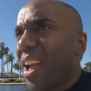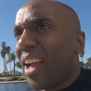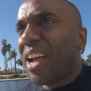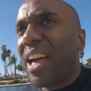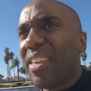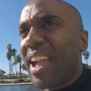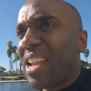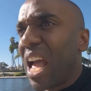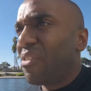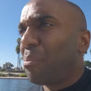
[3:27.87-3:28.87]
and they
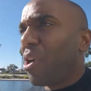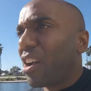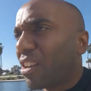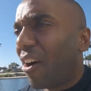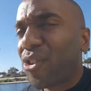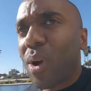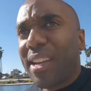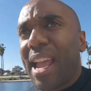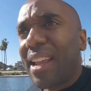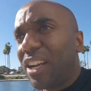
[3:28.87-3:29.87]
kind of have it blocked off, so I
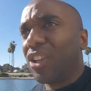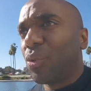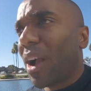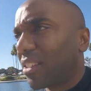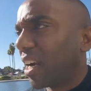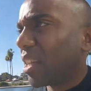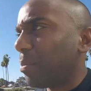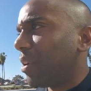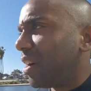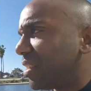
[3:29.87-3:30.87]
can't get to the right side of
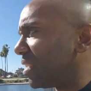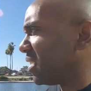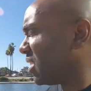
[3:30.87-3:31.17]
the pond. I